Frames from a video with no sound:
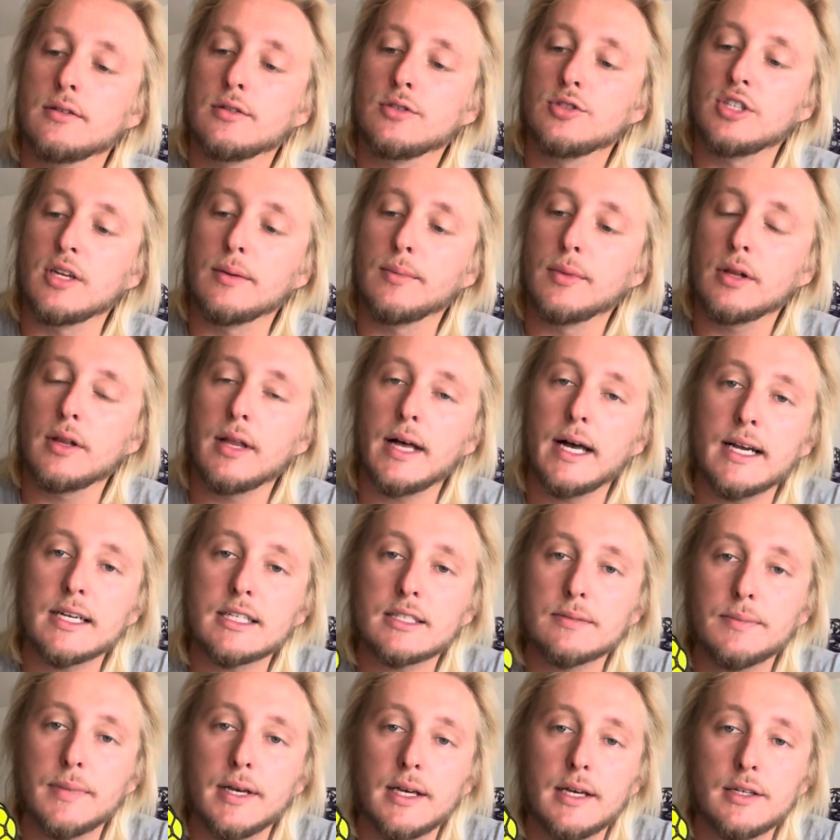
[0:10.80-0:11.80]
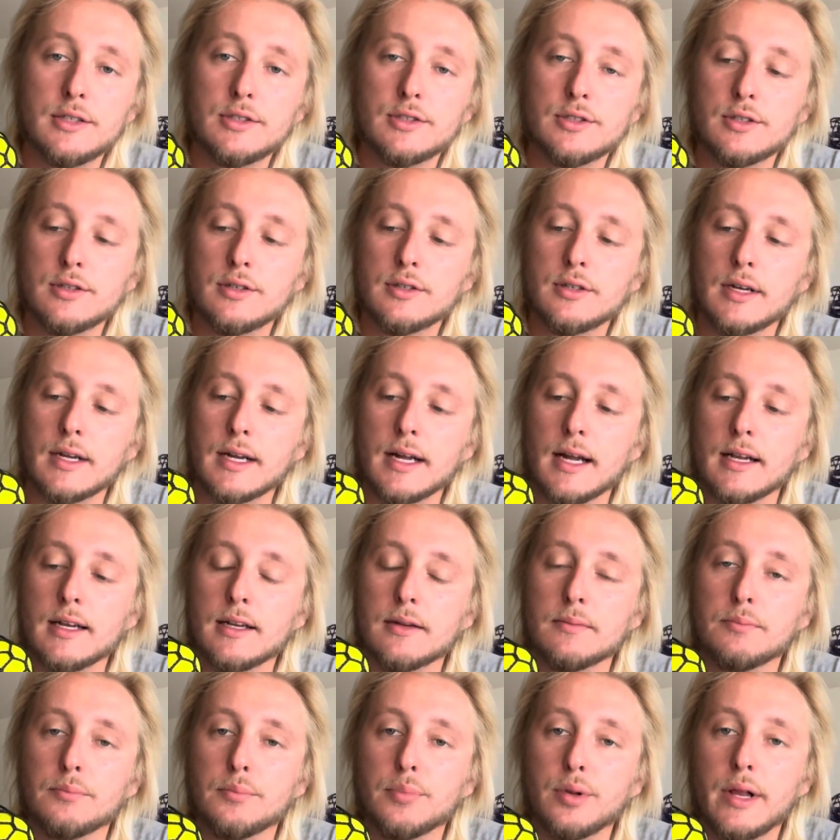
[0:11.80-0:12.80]
Jimalax mesh. I got it
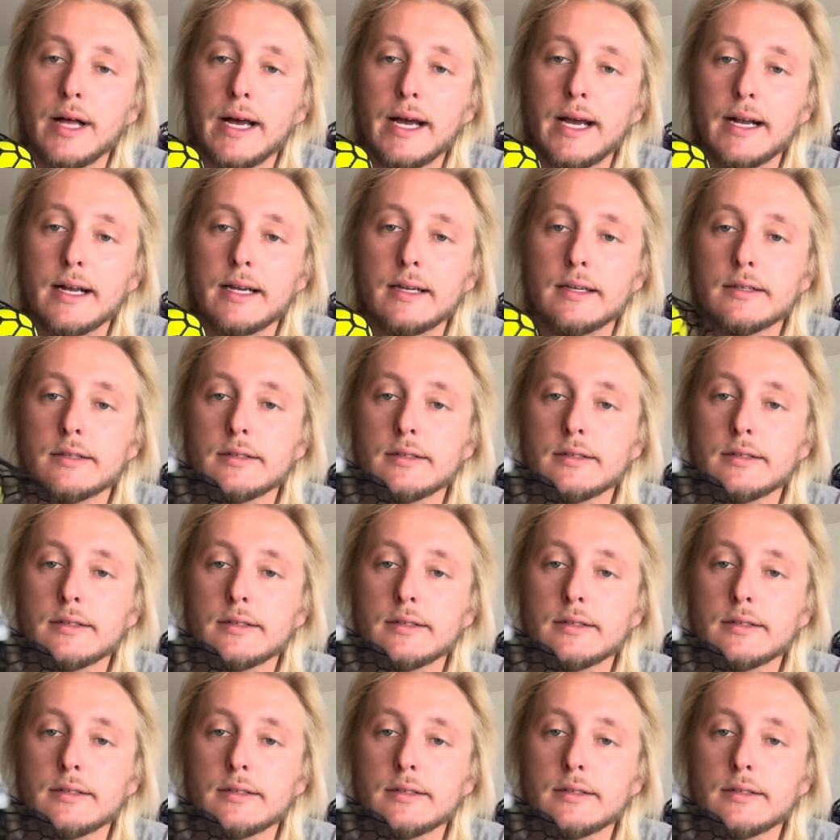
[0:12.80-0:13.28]
in black.